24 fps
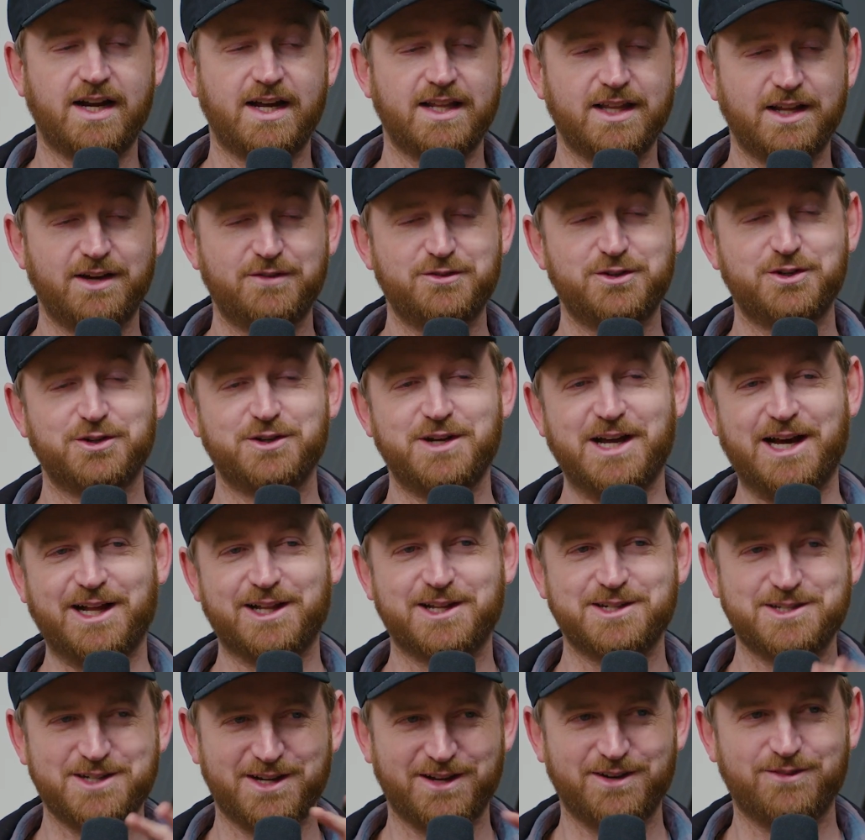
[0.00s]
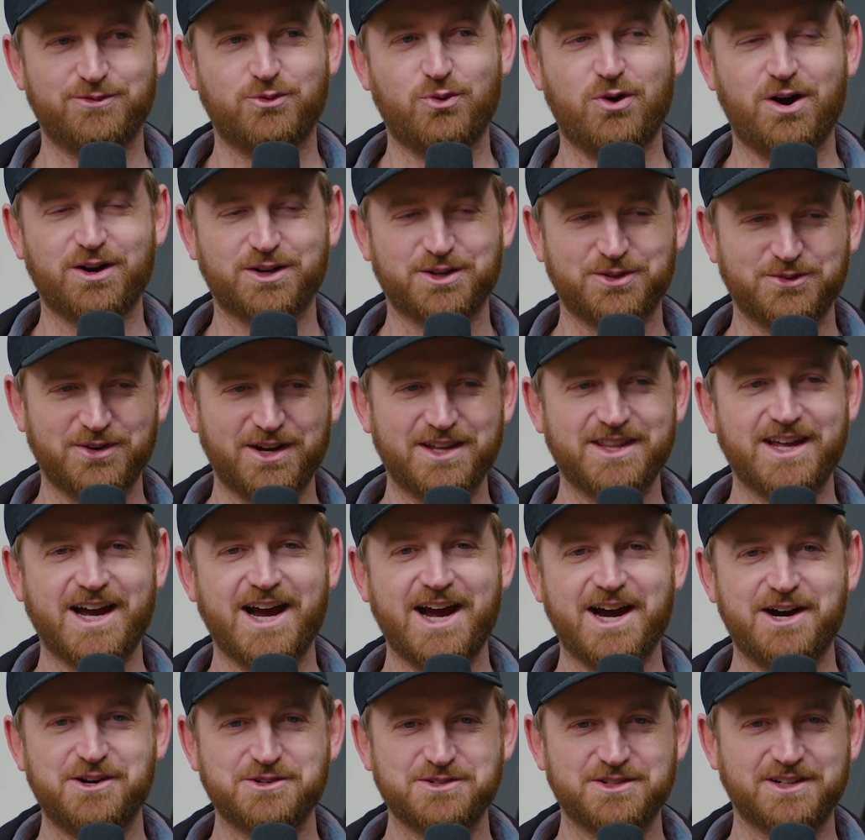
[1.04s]
I loved your analogy of walking around the
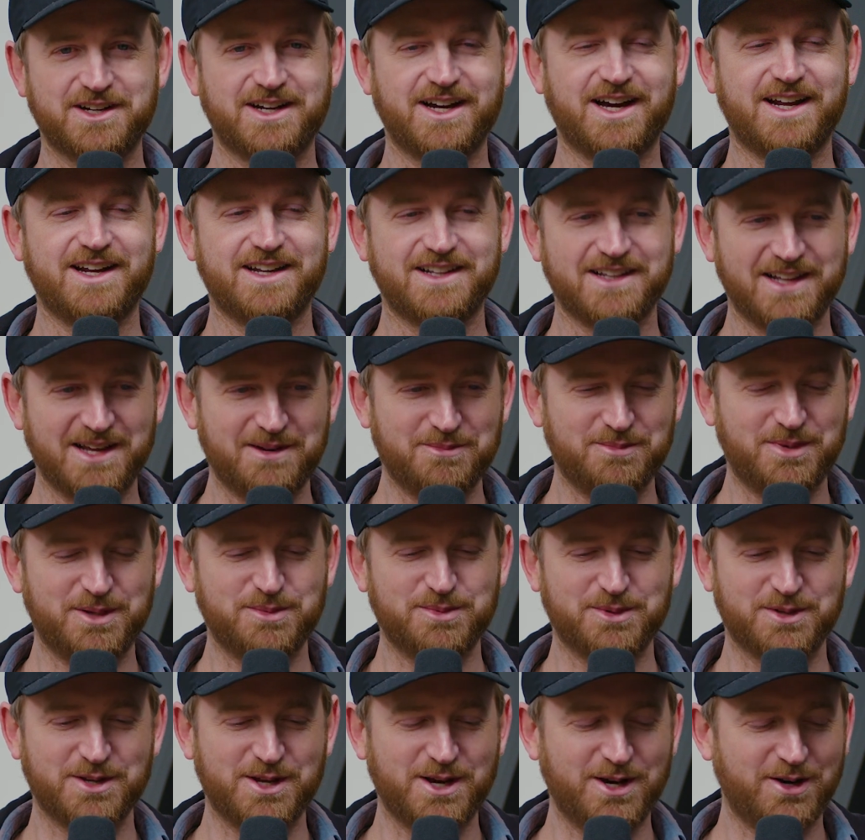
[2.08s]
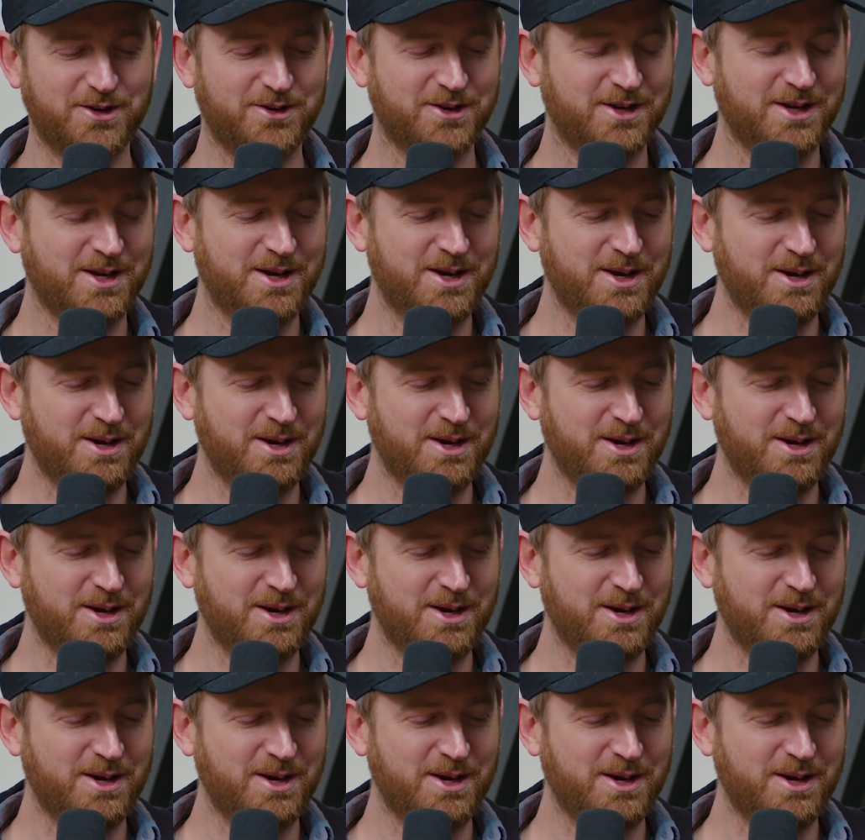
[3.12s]
house and kind of letting people know,